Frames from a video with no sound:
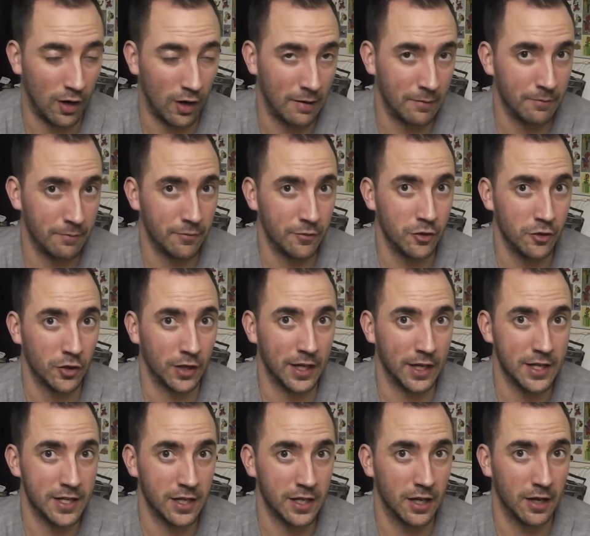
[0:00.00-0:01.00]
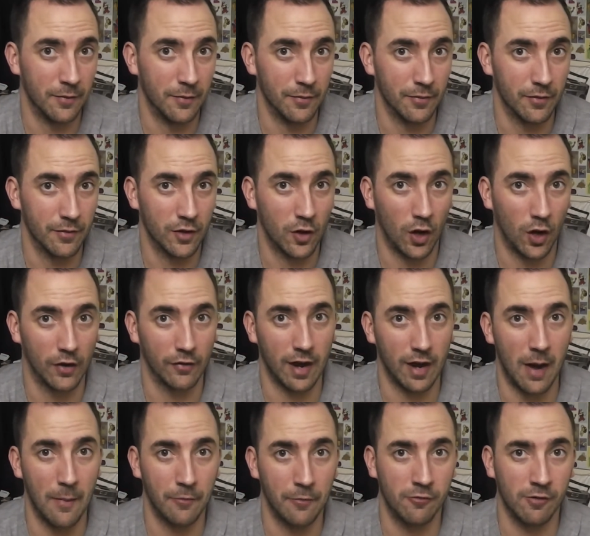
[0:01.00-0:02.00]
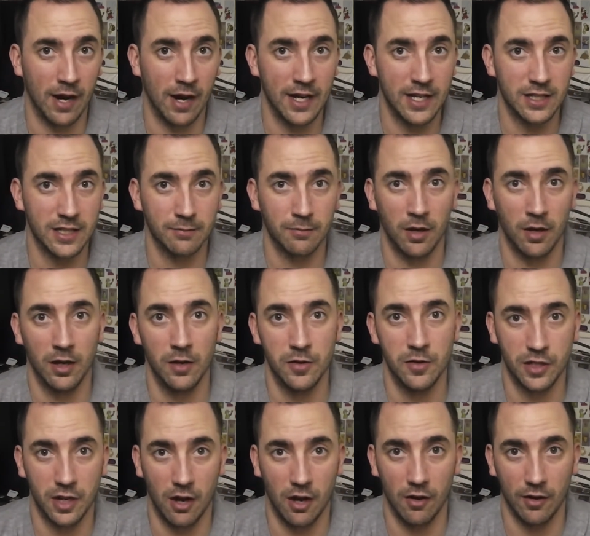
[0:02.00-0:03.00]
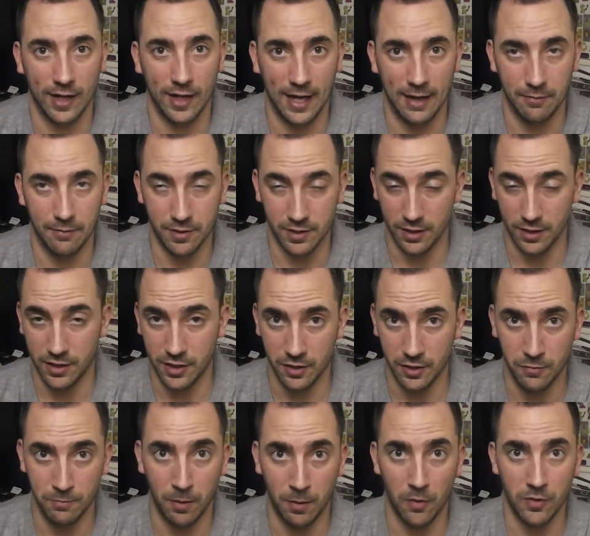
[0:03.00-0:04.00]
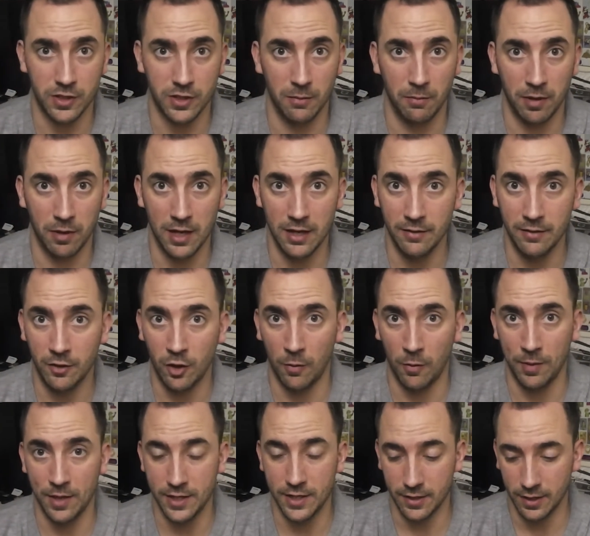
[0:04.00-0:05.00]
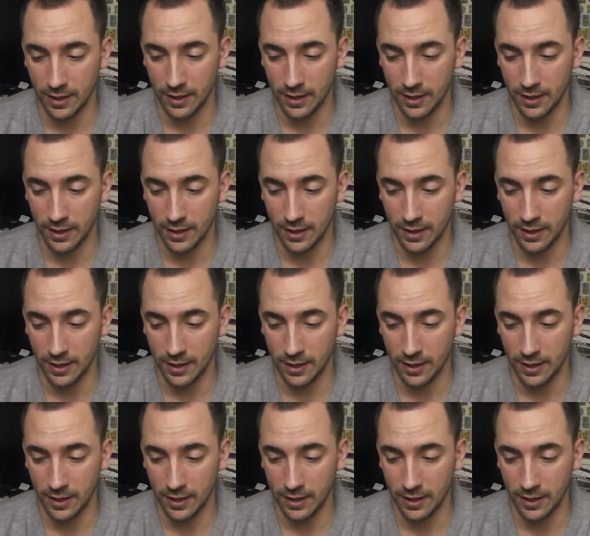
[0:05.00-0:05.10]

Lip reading: I'm looking to kind of upgrade some of my loose cart games to box complete copies,